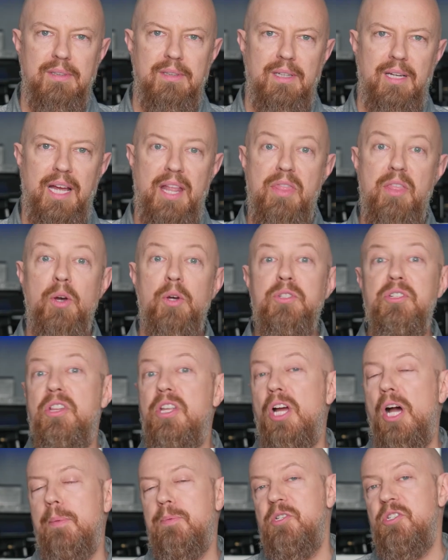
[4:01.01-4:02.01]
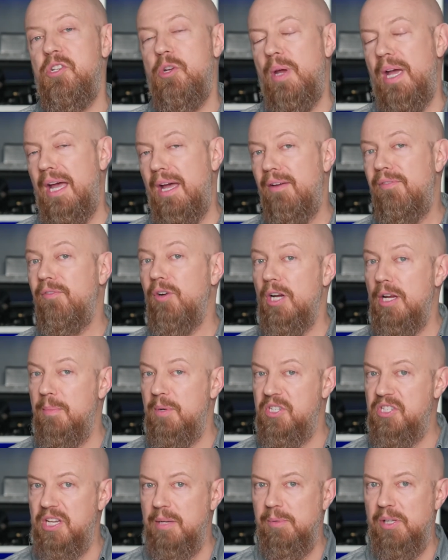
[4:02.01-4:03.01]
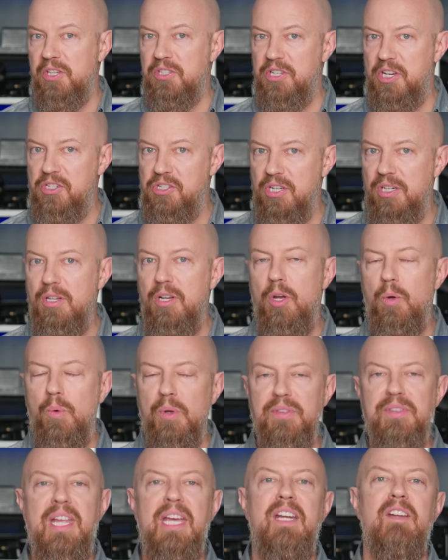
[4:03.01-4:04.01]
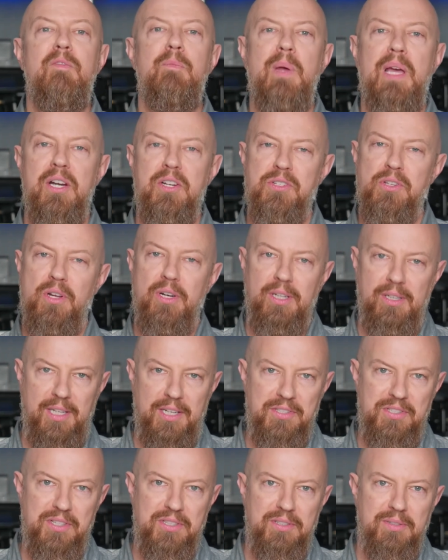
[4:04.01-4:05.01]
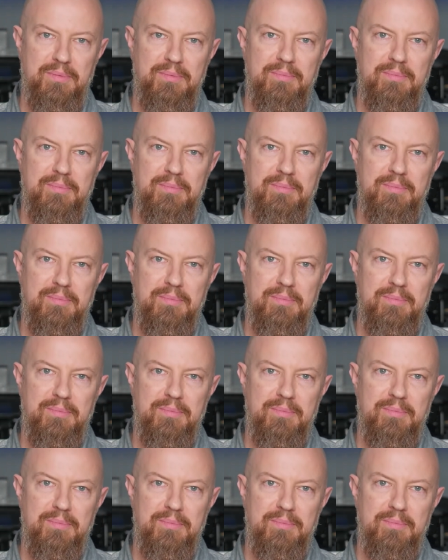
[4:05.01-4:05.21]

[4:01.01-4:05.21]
And those are the options you have for image stabilization with native Panasonic lenses.